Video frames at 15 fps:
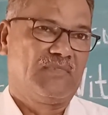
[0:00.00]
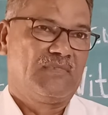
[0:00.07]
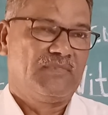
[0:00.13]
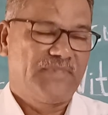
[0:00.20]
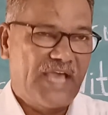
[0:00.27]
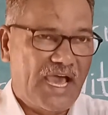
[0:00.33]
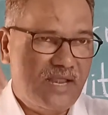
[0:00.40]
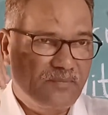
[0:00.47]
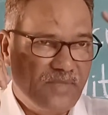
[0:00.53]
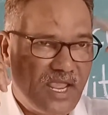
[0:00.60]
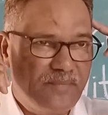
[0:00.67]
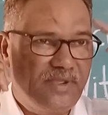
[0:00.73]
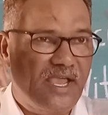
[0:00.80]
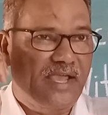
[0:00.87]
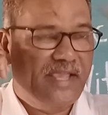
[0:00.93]
There may
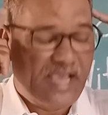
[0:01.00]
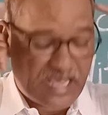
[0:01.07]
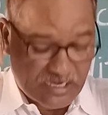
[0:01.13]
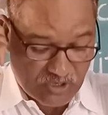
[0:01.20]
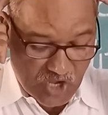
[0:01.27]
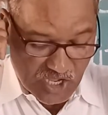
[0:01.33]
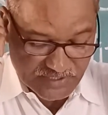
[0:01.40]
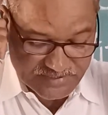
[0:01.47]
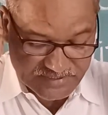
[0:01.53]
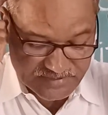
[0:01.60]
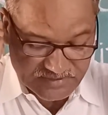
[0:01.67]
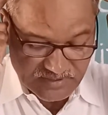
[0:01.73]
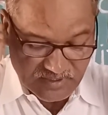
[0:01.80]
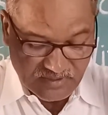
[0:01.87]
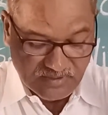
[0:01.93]
be a hair loss.